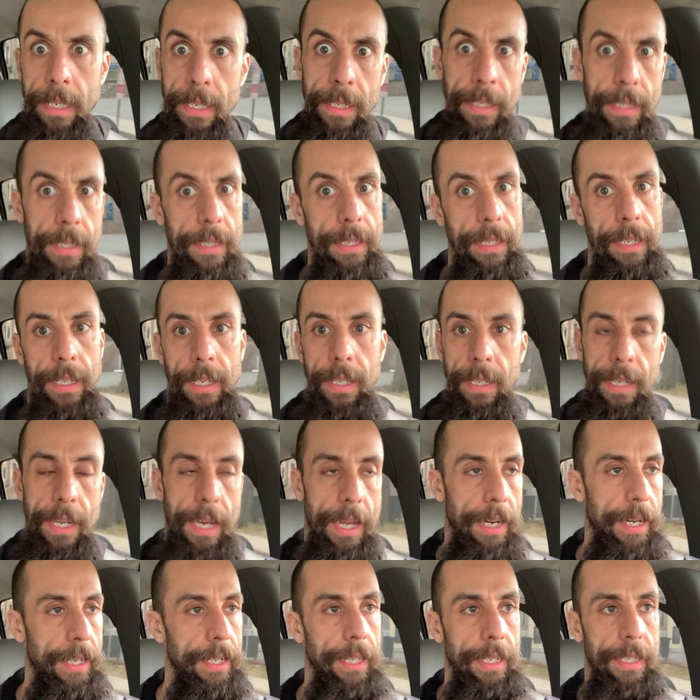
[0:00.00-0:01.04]
It's like you
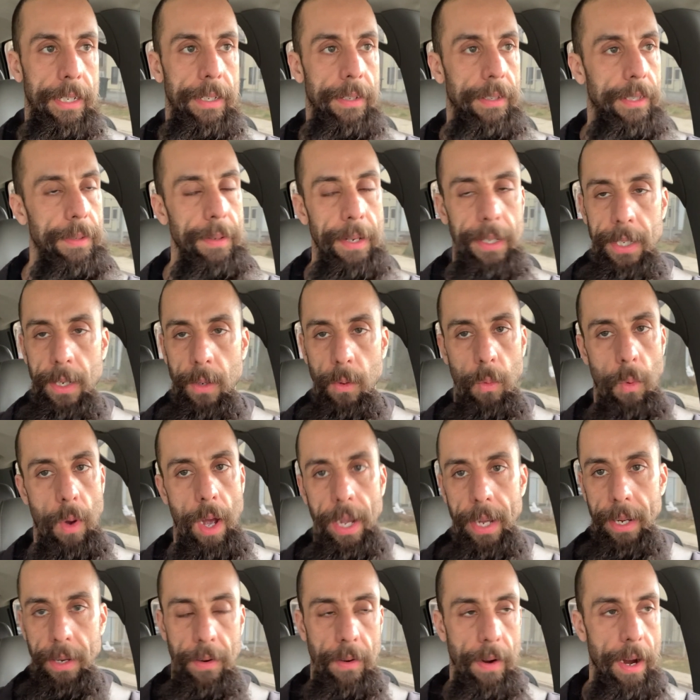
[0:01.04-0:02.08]
gotta clean, especially
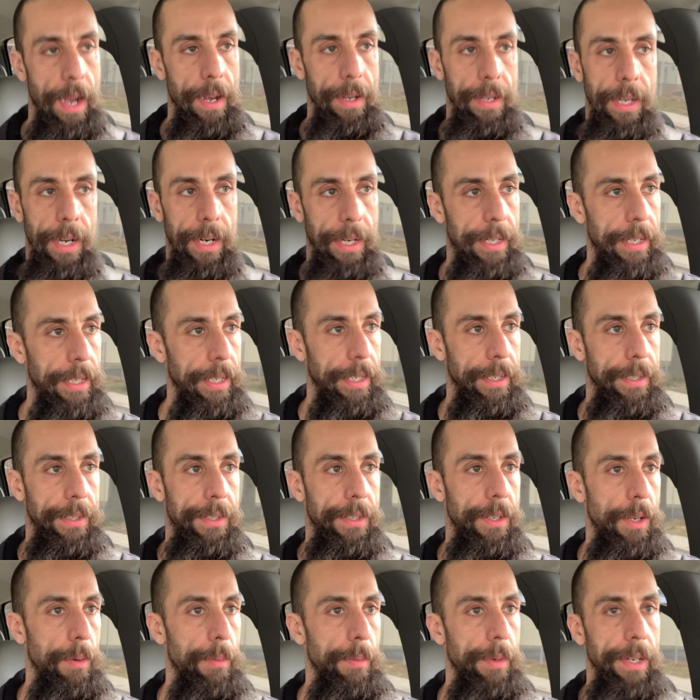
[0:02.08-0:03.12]
white grout, you gotta clean it
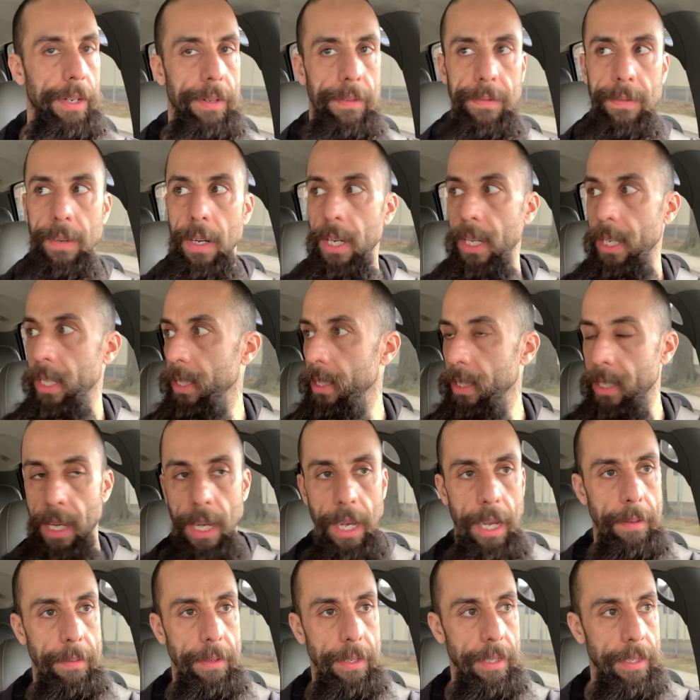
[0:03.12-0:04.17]
so many fucking
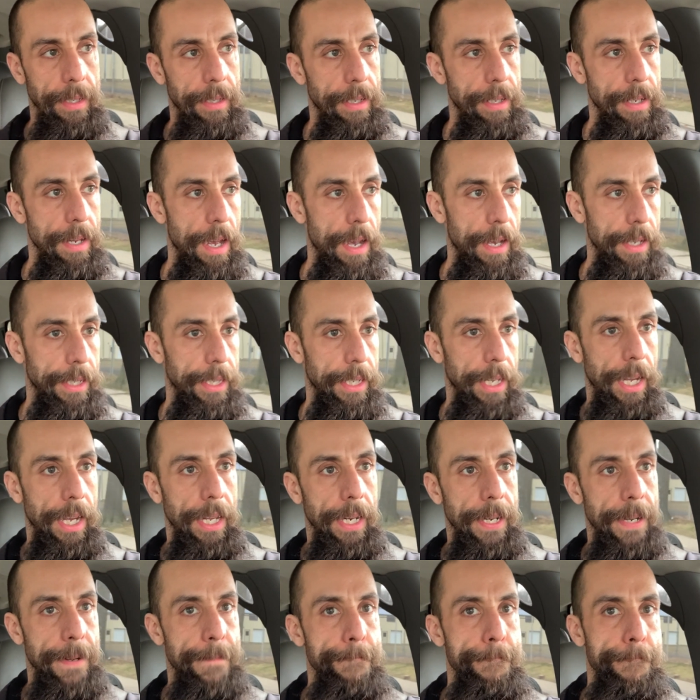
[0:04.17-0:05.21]
times, it's nauseating.